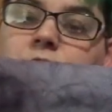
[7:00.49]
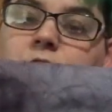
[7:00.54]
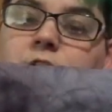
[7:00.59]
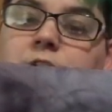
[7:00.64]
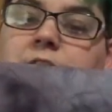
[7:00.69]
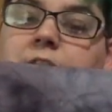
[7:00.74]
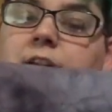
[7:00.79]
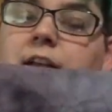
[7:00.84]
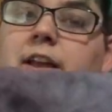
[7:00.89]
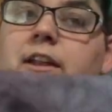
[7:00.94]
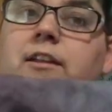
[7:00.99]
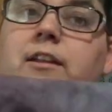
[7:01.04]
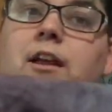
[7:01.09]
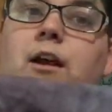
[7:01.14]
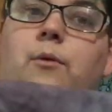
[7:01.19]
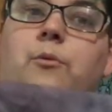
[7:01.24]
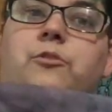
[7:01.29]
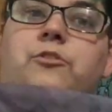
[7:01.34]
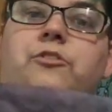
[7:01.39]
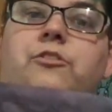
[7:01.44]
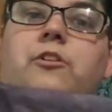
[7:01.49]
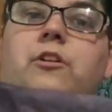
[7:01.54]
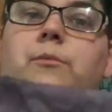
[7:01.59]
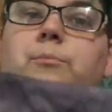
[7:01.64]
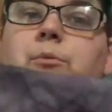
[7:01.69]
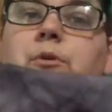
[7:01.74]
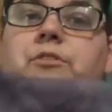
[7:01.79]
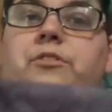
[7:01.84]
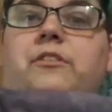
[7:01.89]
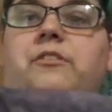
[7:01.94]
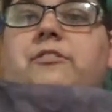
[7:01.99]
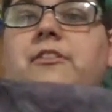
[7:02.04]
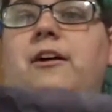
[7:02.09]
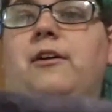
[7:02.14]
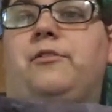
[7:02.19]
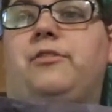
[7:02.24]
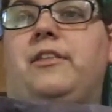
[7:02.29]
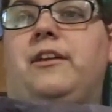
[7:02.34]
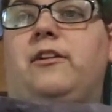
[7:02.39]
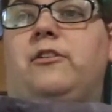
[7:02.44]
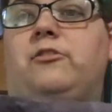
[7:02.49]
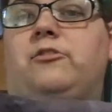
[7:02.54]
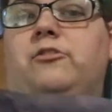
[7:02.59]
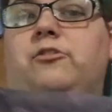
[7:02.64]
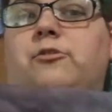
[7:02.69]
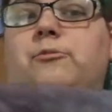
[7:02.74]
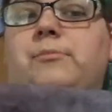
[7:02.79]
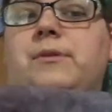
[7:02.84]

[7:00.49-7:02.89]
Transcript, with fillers: look, and now we're just going to put this out there to